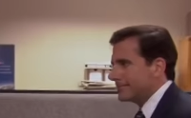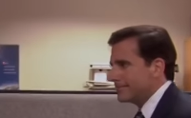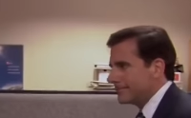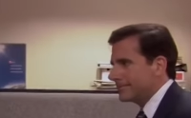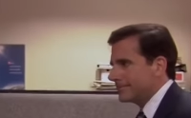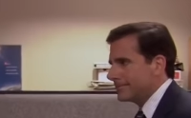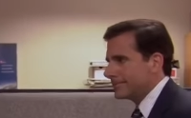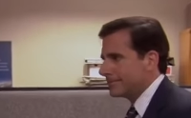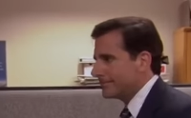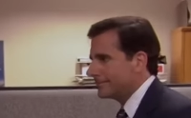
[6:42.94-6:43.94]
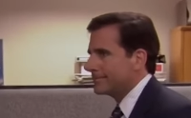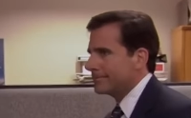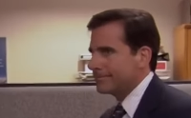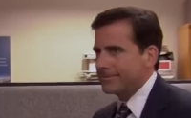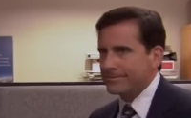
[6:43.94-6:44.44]

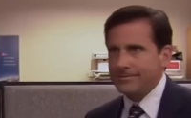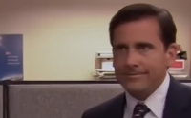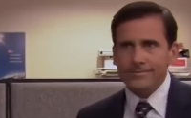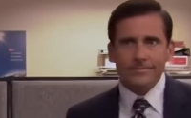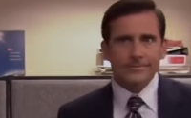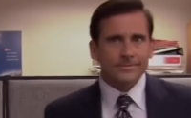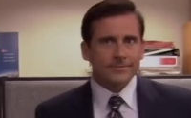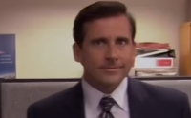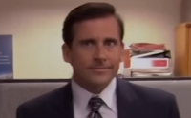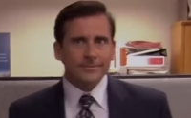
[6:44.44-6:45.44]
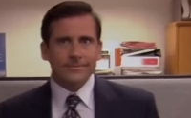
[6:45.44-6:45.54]
No one is speaking in this clip.